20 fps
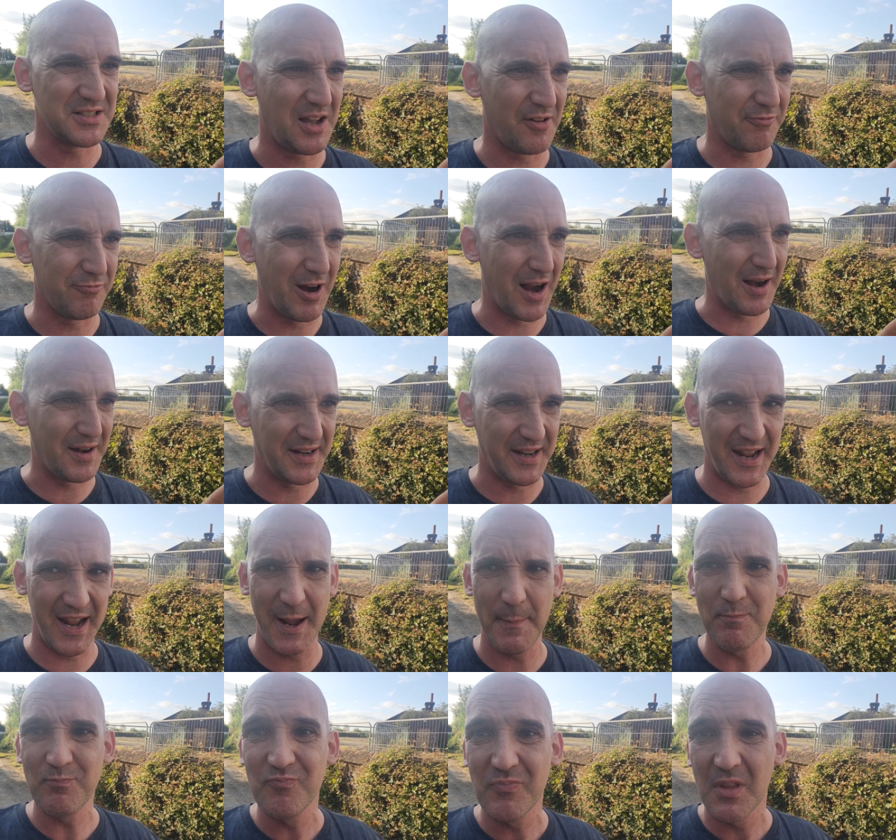and stuff around
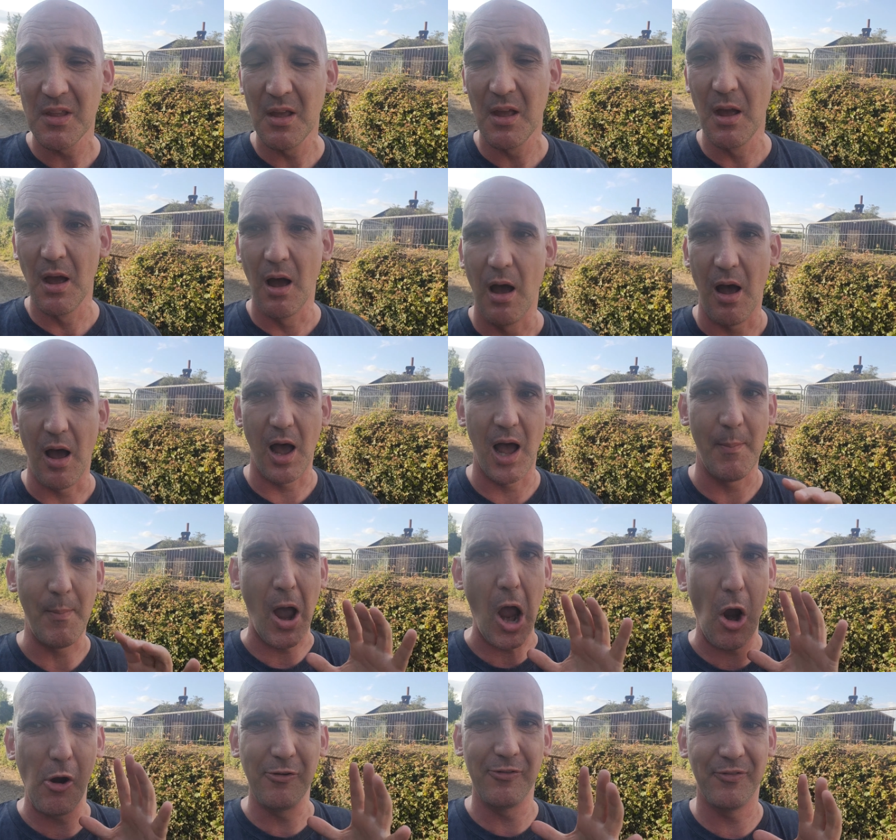here.
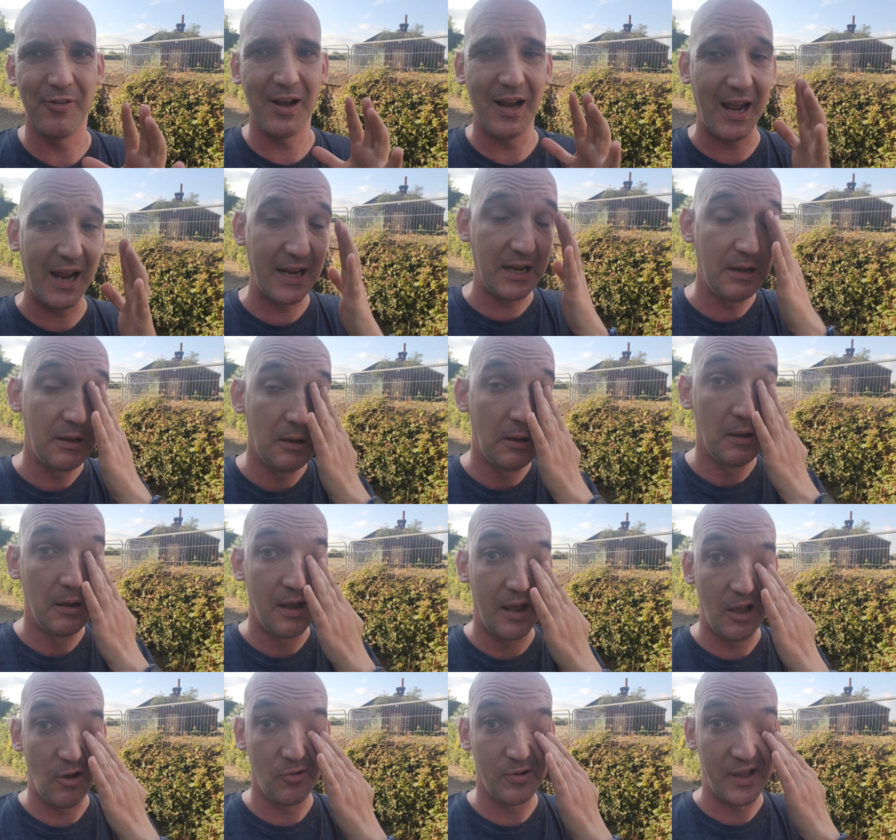Um, hopefully
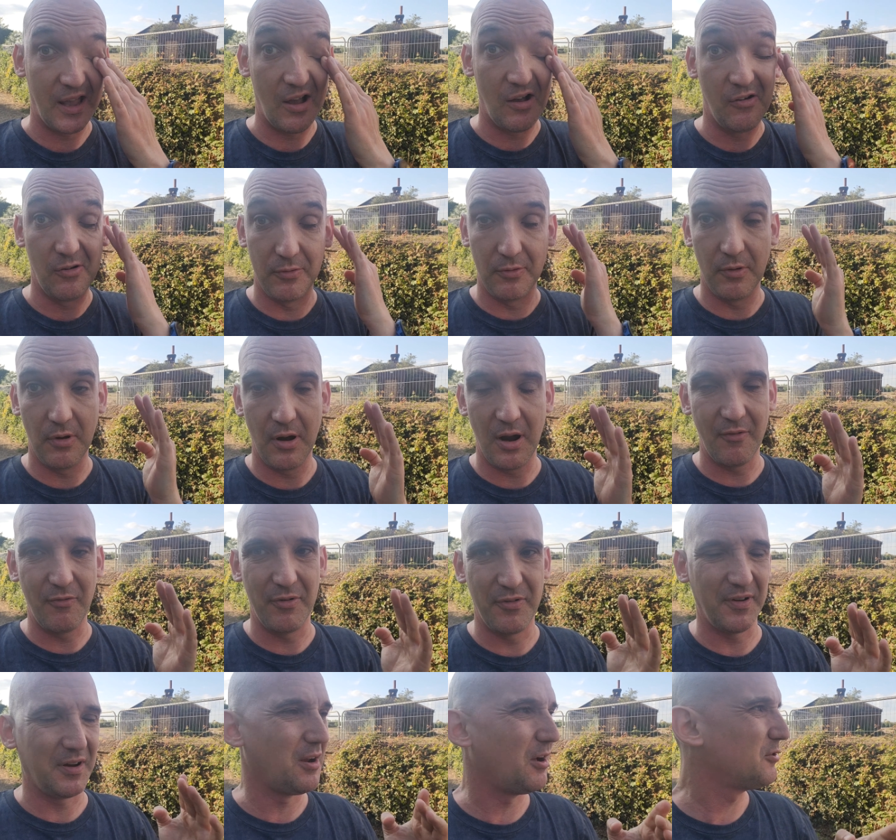it'll get off
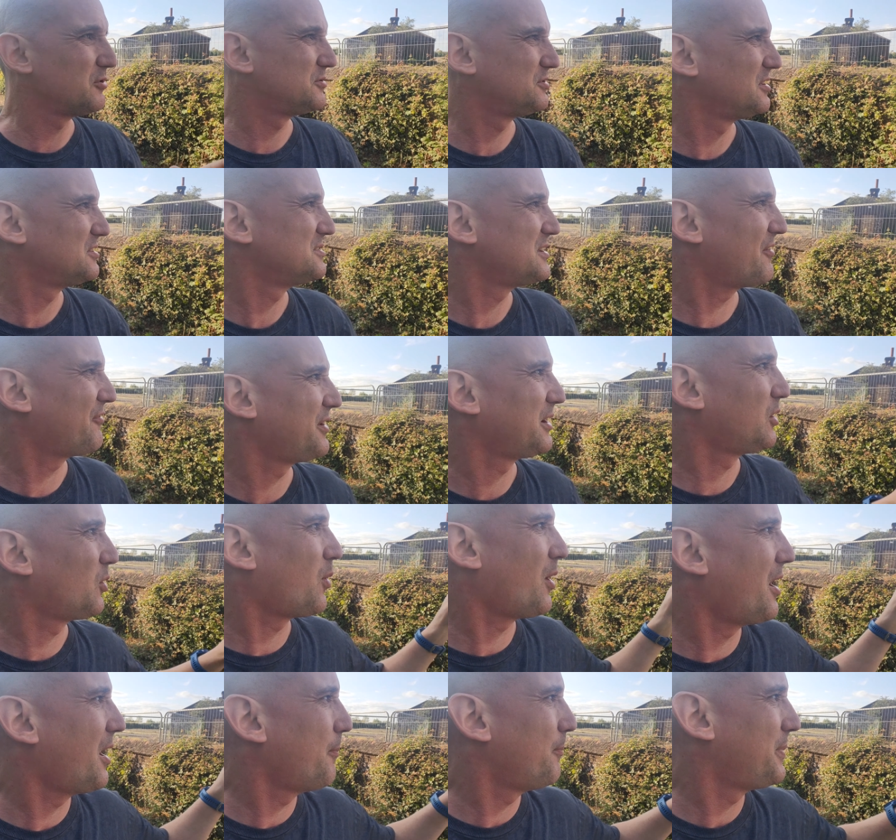everything else. There's nothing
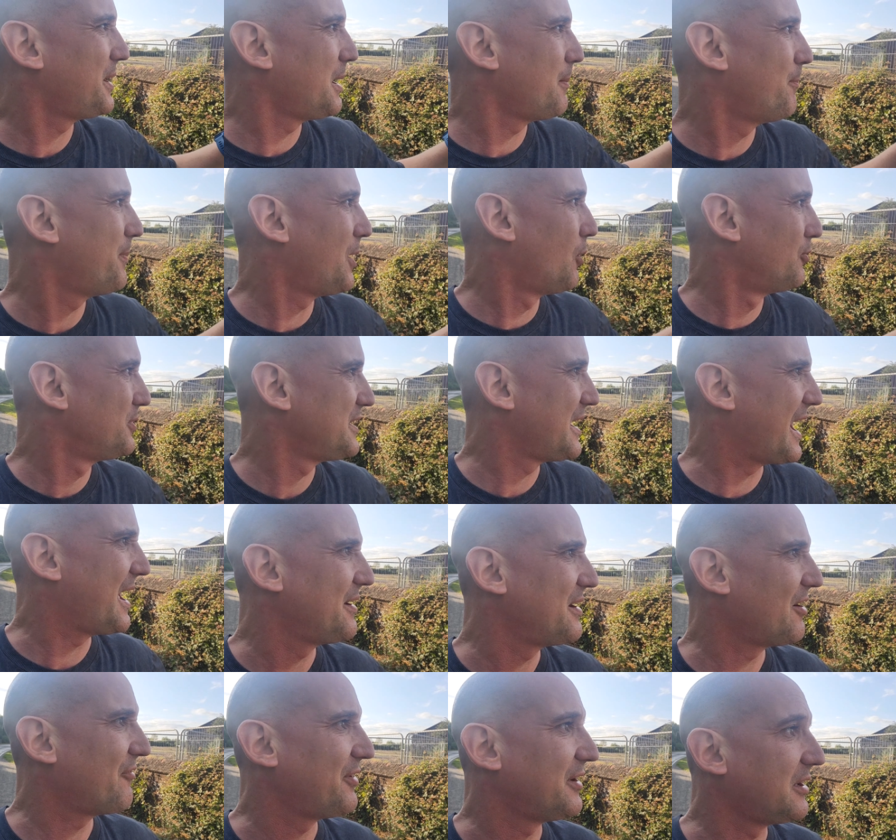quite being built
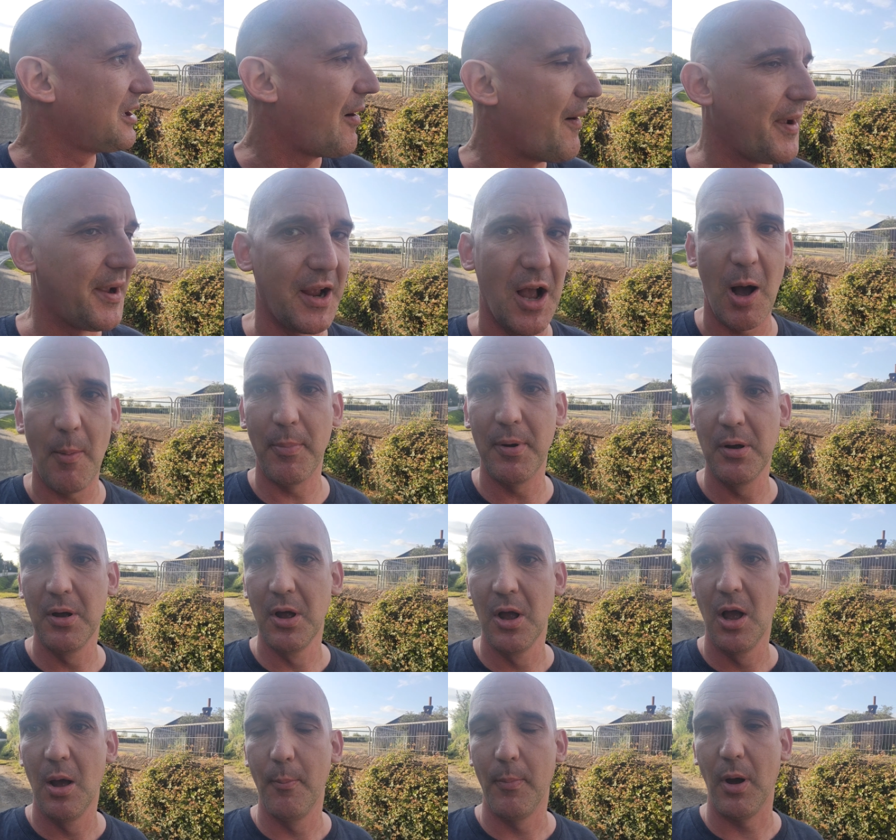yet, nothing going up.
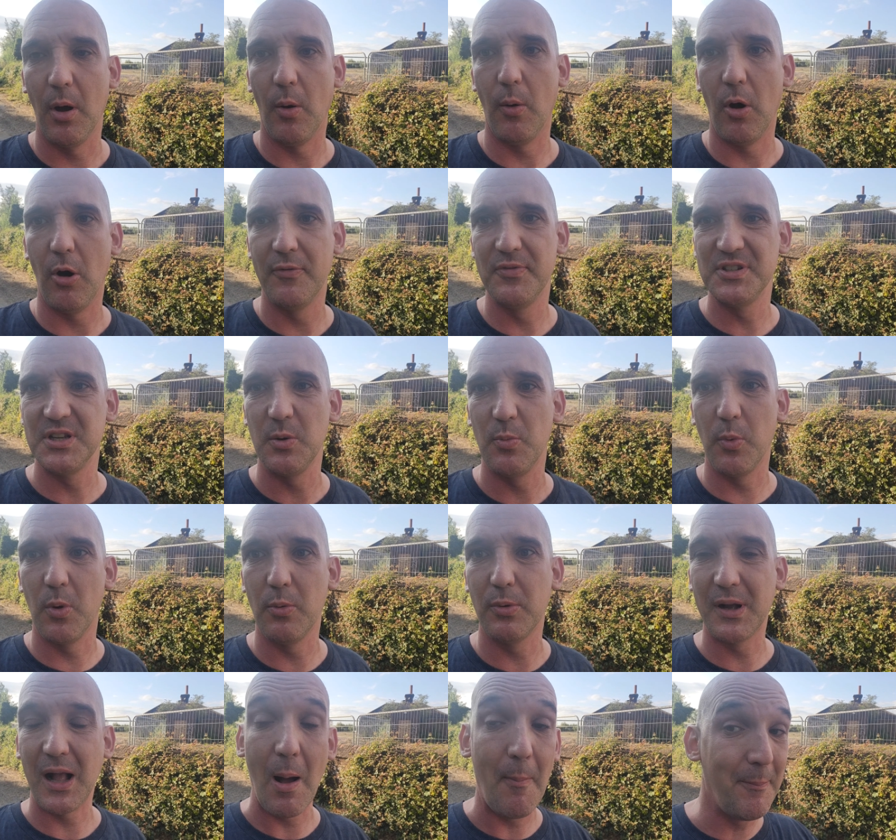But obviously
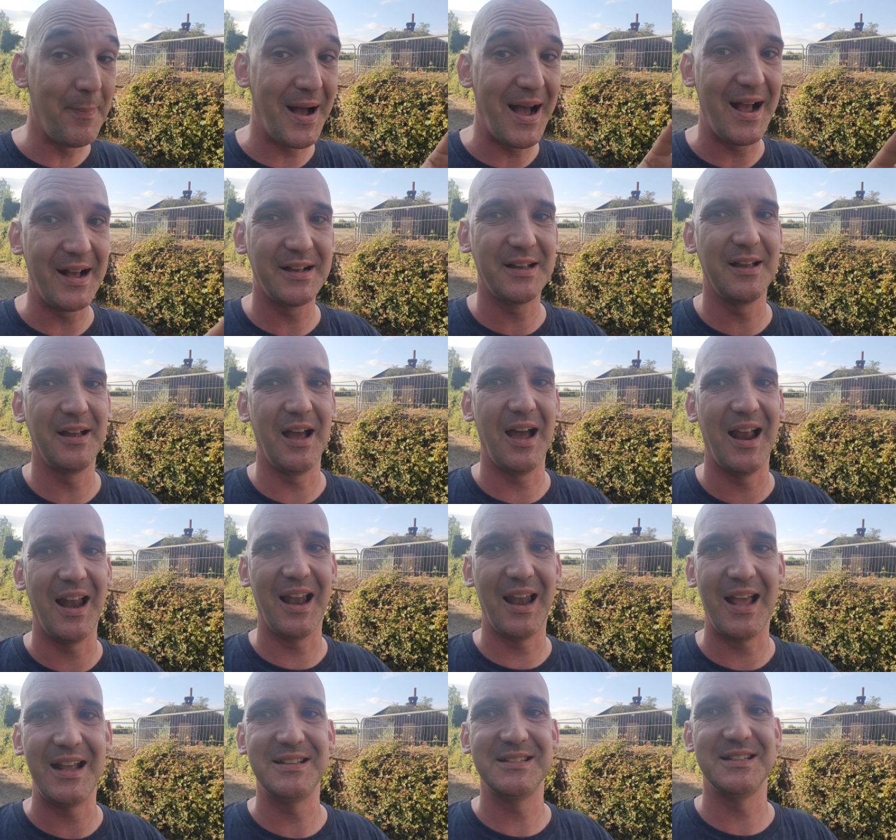we'll come back
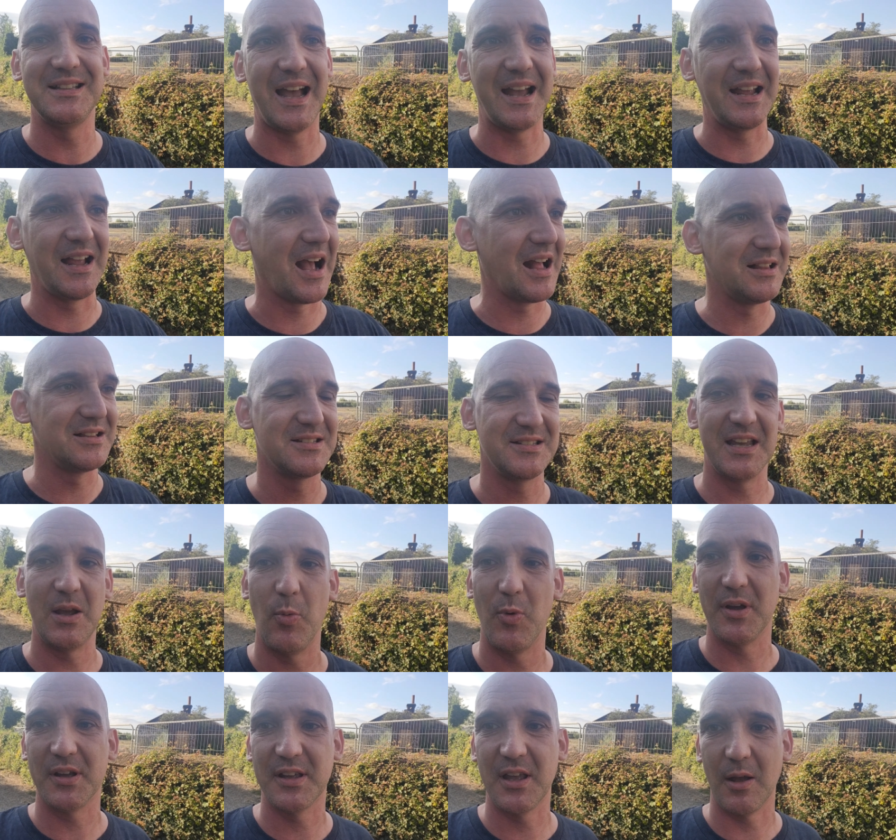at a later date and
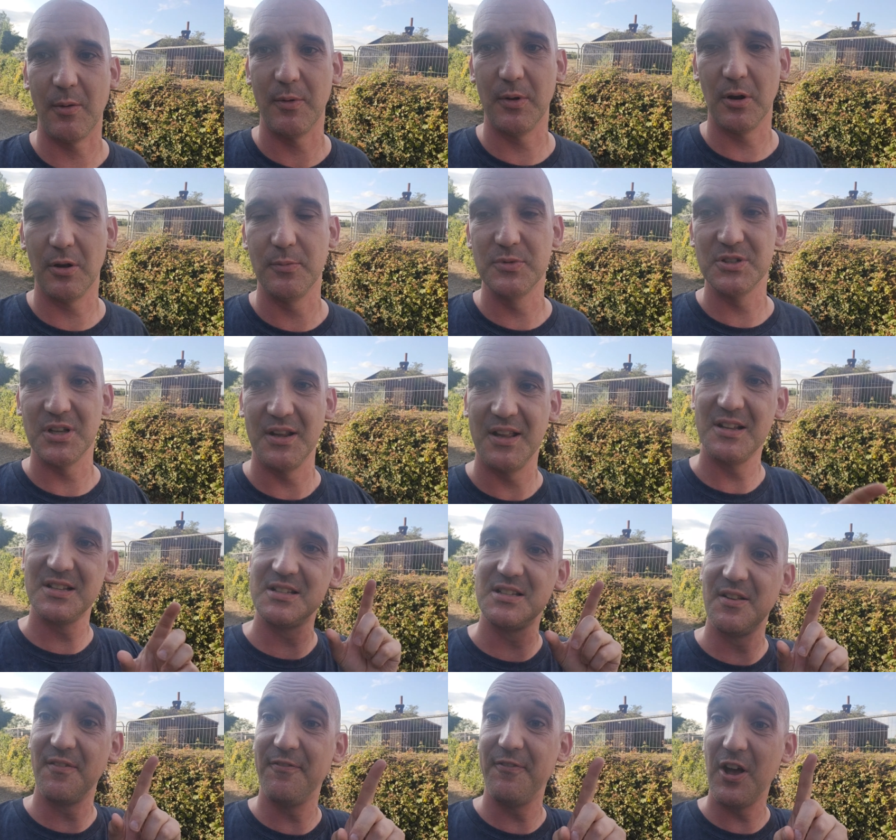see what's going on. So
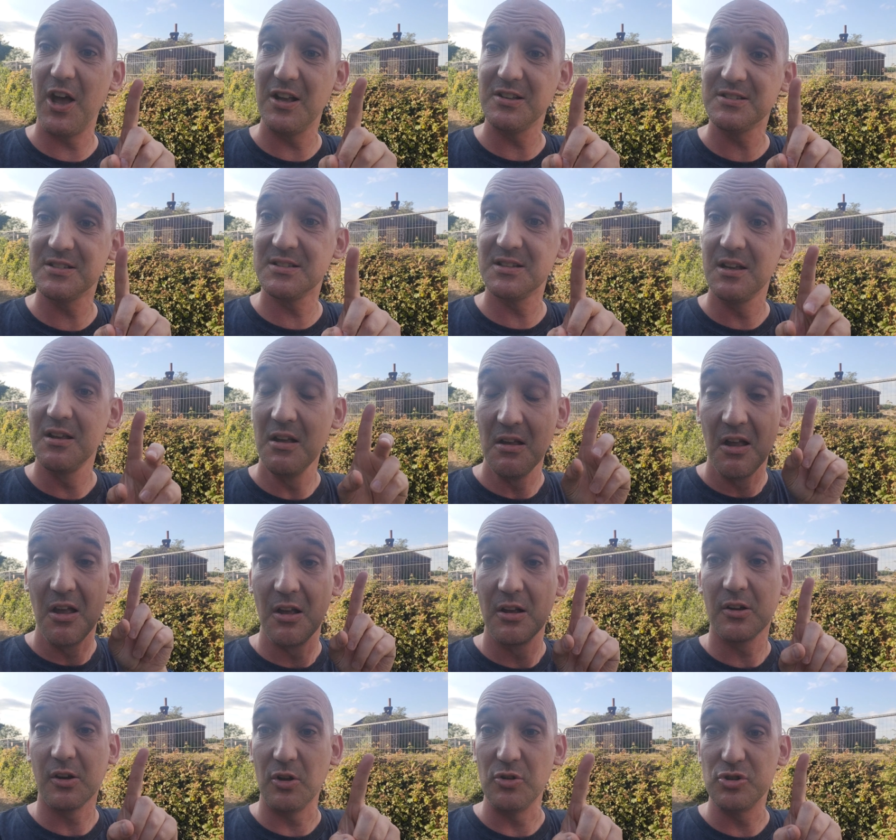this is the first
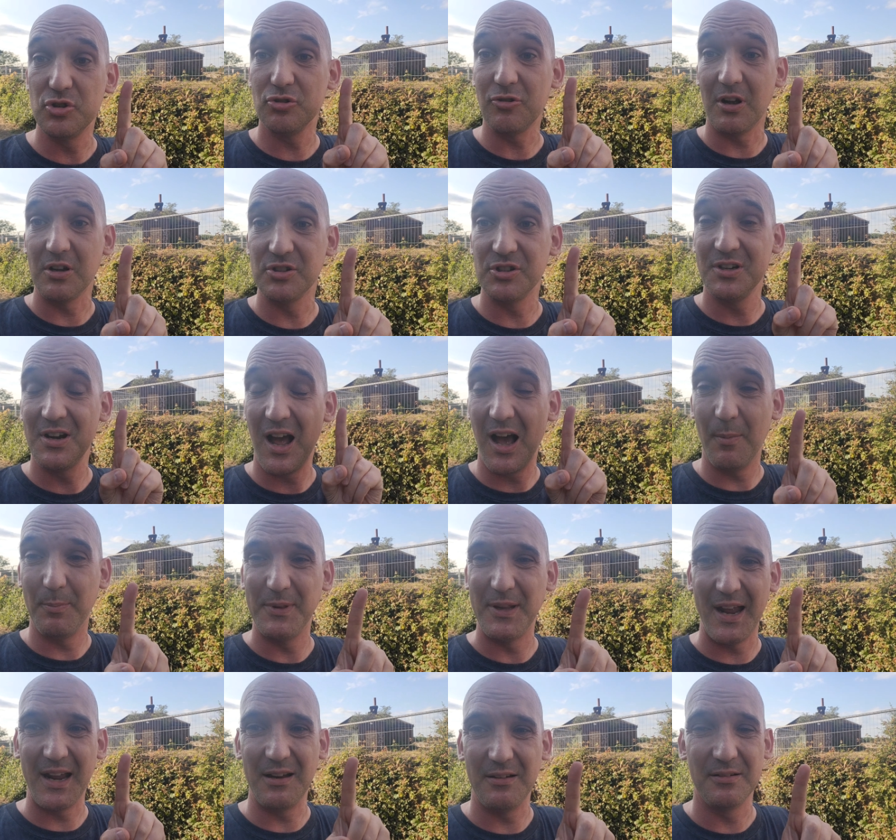construction
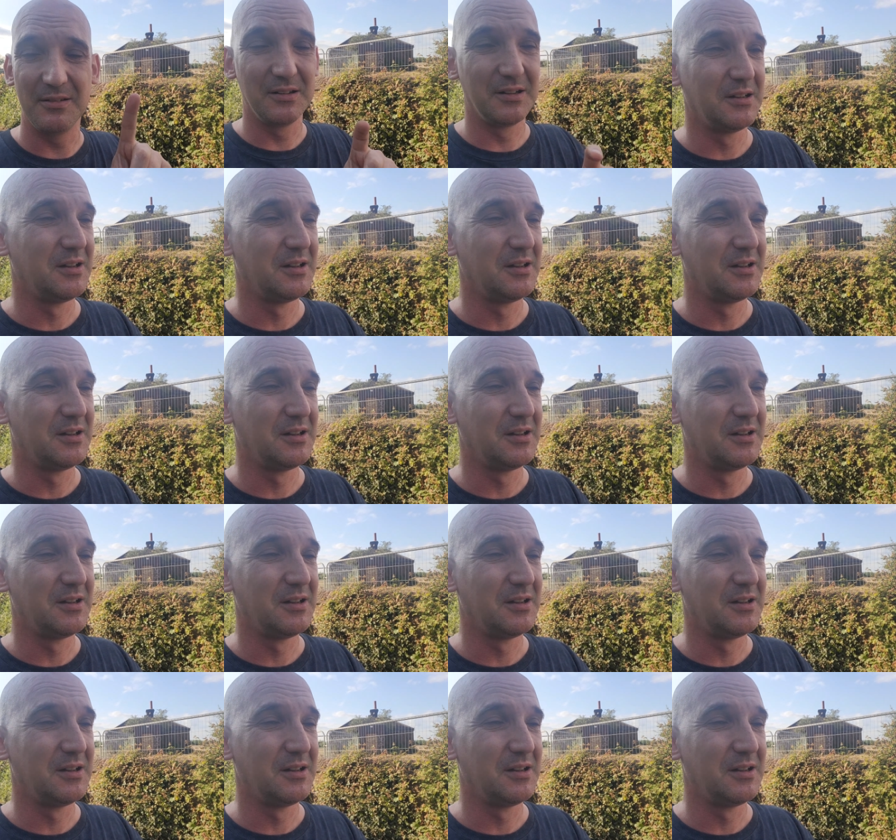update.